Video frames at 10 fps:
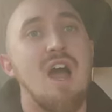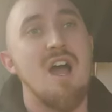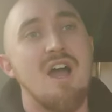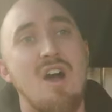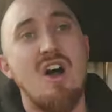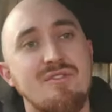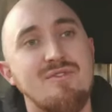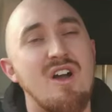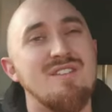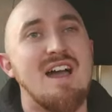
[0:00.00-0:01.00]
Uh, I
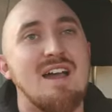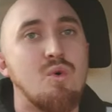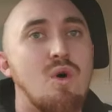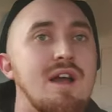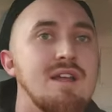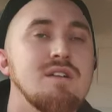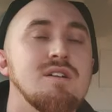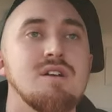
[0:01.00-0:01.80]
find that quite